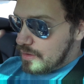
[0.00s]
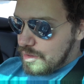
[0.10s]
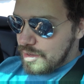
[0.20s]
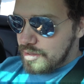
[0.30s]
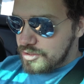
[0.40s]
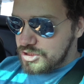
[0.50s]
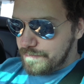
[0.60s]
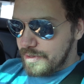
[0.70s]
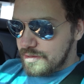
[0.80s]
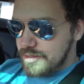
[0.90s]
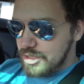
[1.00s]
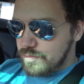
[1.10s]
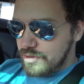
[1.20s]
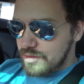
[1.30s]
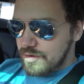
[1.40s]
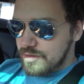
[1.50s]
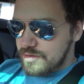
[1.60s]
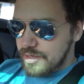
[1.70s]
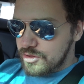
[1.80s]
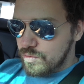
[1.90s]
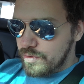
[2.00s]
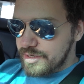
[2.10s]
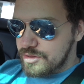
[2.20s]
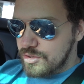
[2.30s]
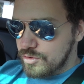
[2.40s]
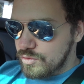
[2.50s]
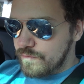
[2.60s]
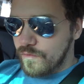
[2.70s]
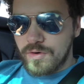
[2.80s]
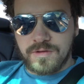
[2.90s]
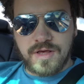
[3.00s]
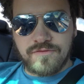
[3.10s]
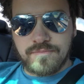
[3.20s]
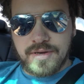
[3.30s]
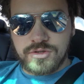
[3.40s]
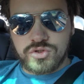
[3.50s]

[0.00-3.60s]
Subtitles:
The GPS says we'll get there at 10:22, 47-minute